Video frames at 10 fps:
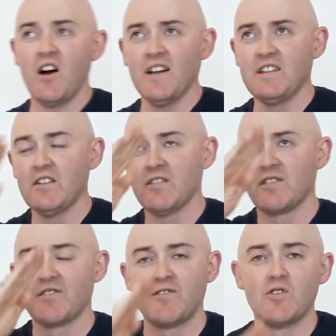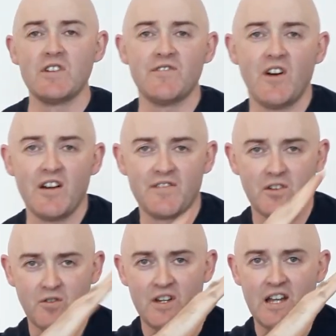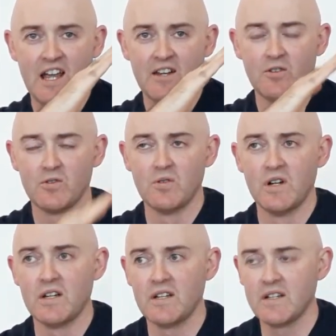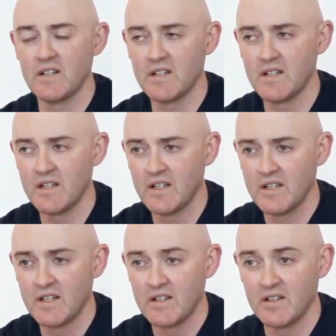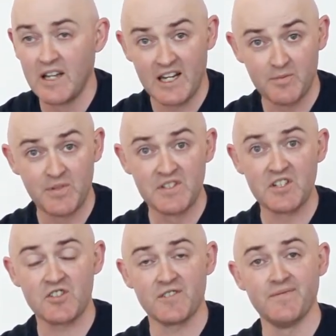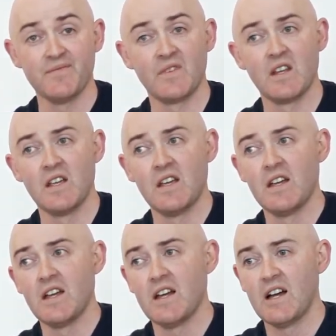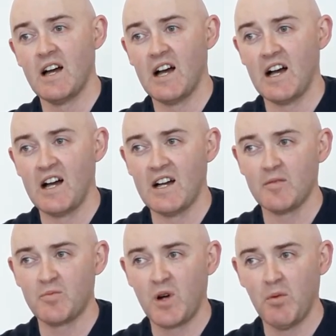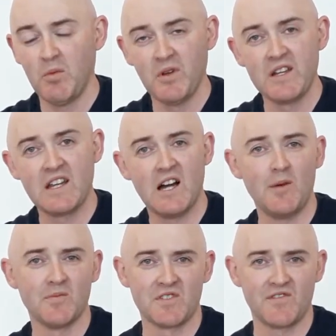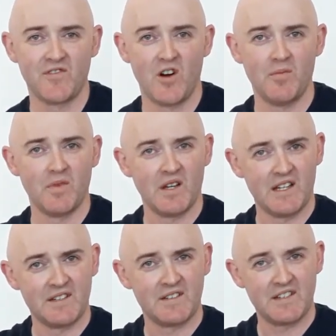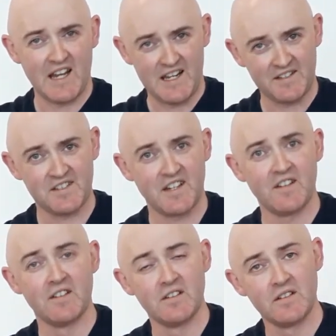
idea of the 45-degree angle leg position probably comes from a dancer